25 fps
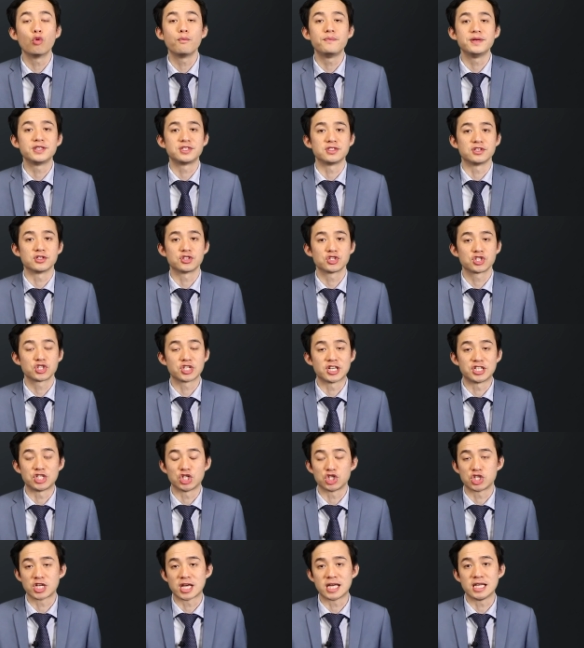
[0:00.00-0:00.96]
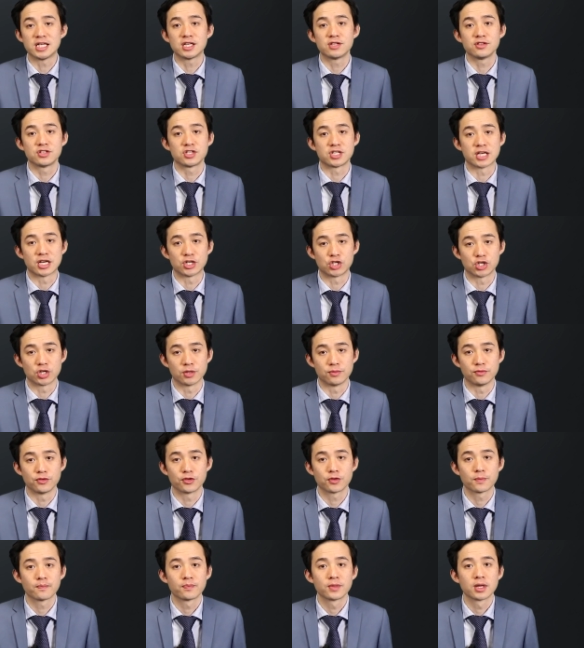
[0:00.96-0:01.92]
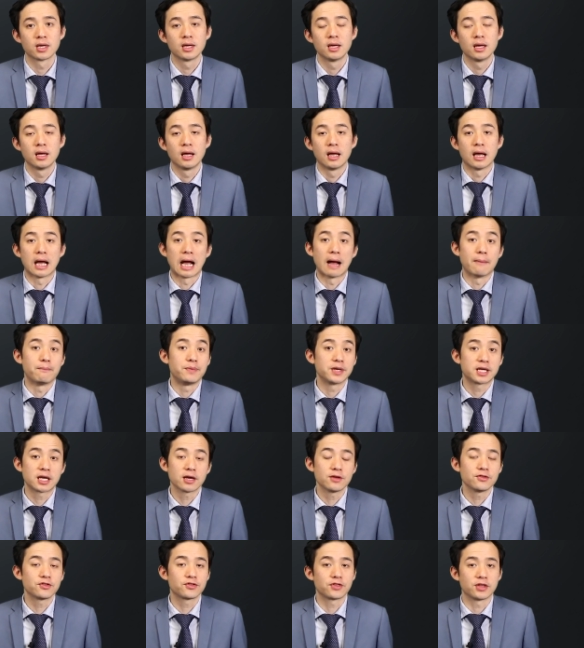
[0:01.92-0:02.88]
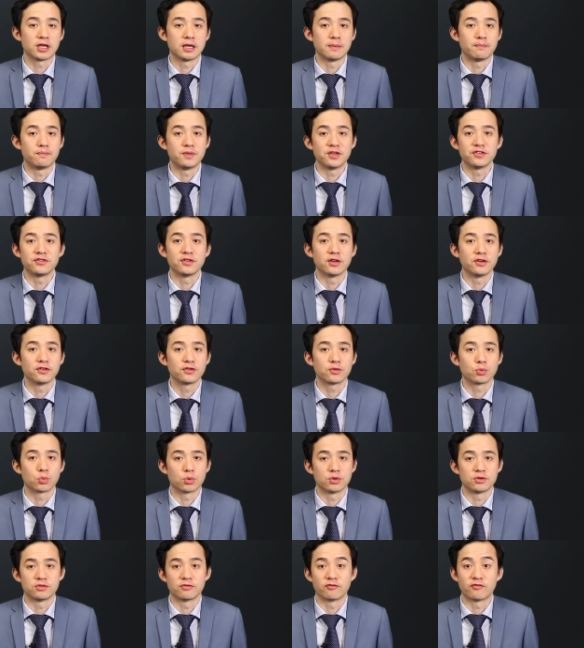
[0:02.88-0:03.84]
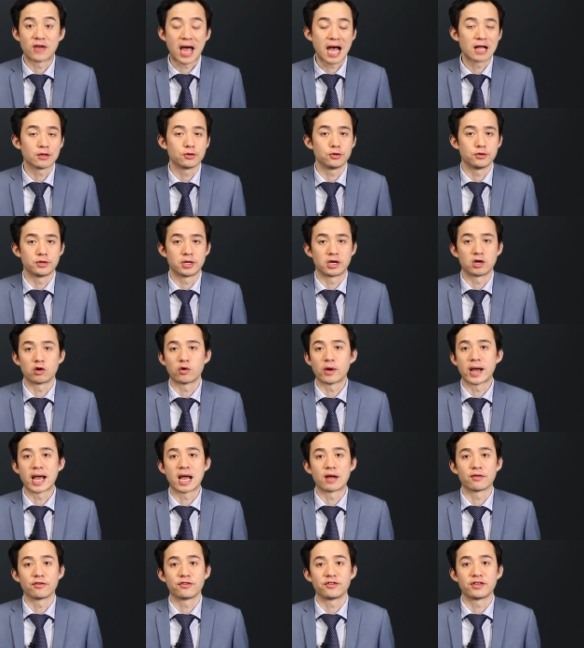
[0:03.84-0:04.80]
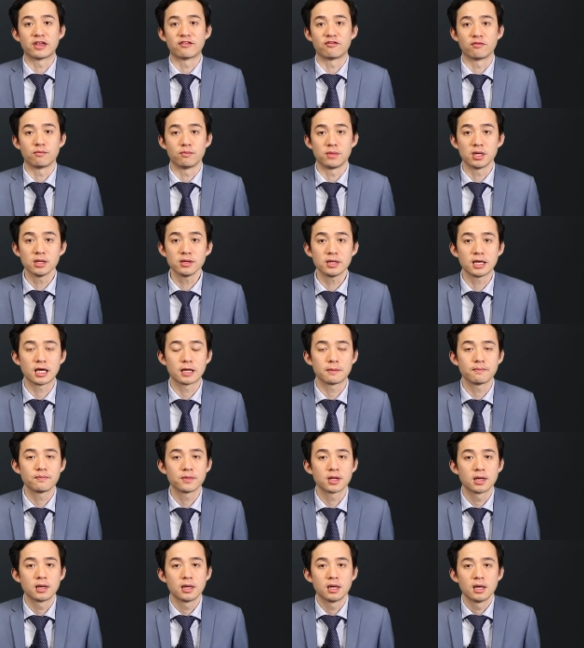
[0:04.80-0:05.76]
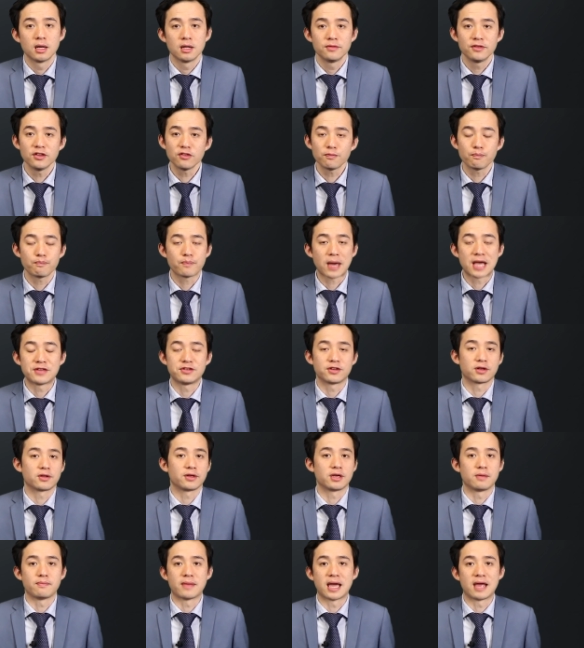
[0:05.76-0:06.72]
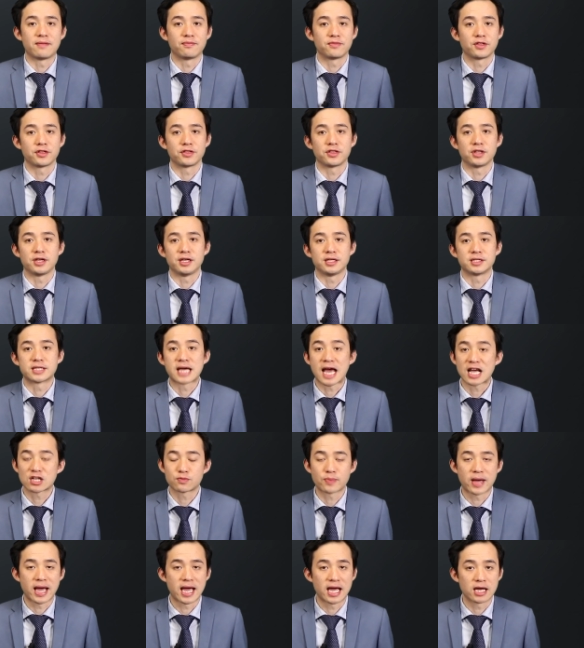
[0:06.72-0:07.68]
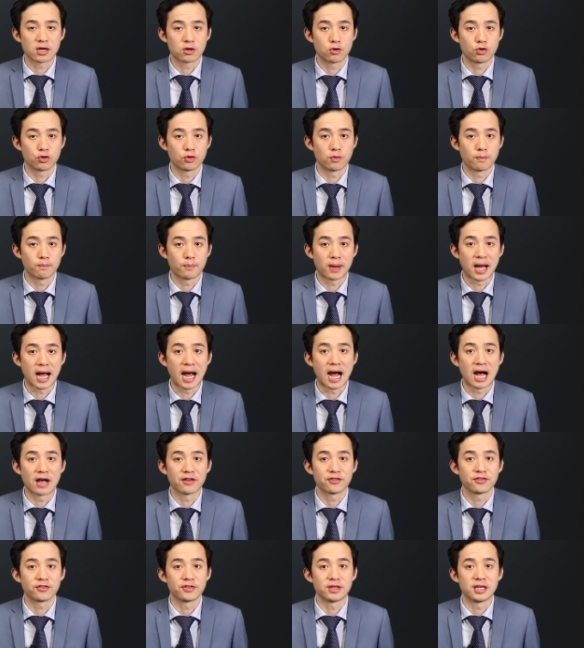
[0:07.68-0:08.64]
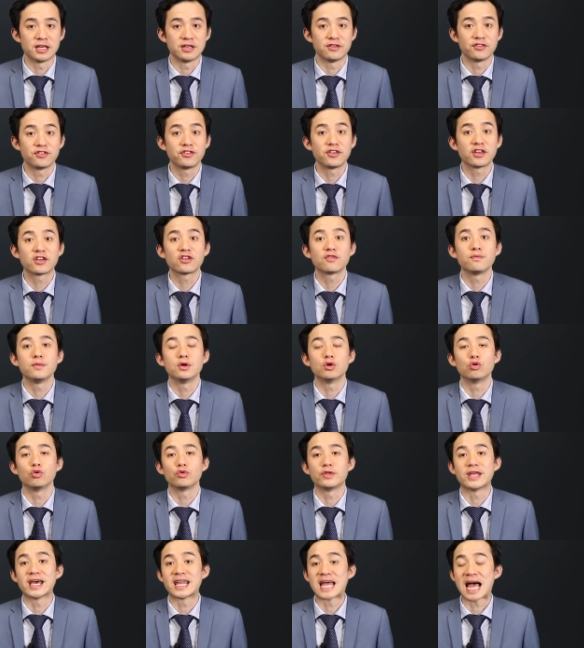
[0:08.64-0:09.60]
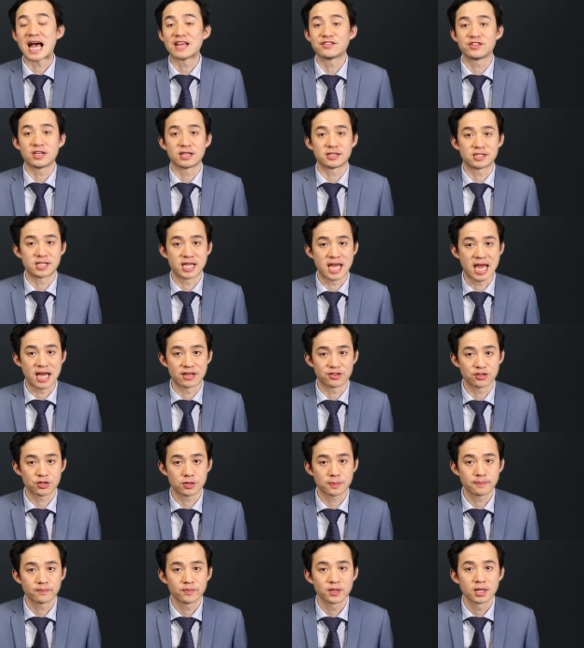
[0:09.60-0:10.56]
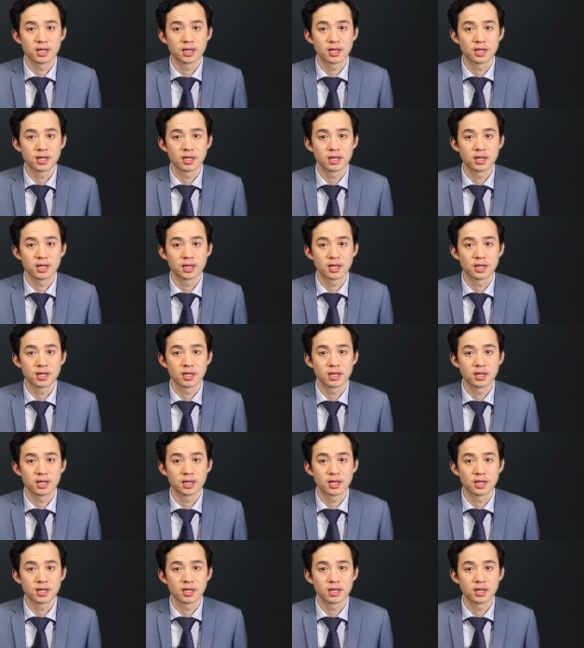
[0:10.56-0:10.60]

business CGT concessions. Because the business was valued at around $7 million, this basically meant that the taxpayer couldn't pass the 6 mil net asset test,